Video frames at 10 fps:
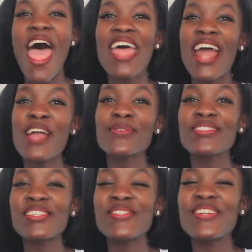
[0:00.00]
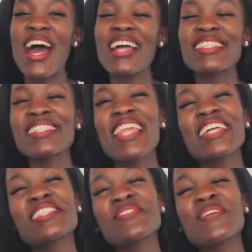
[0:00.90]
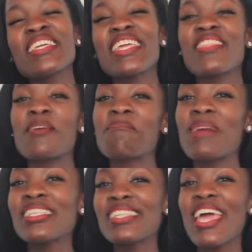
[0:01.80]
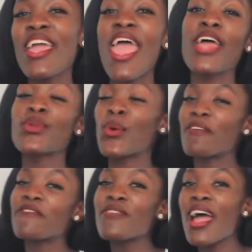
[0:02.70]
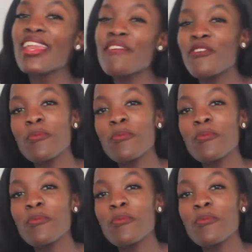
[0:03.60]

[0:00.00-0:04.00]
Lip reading: and I will see you guys next week, either Monday and or Friday,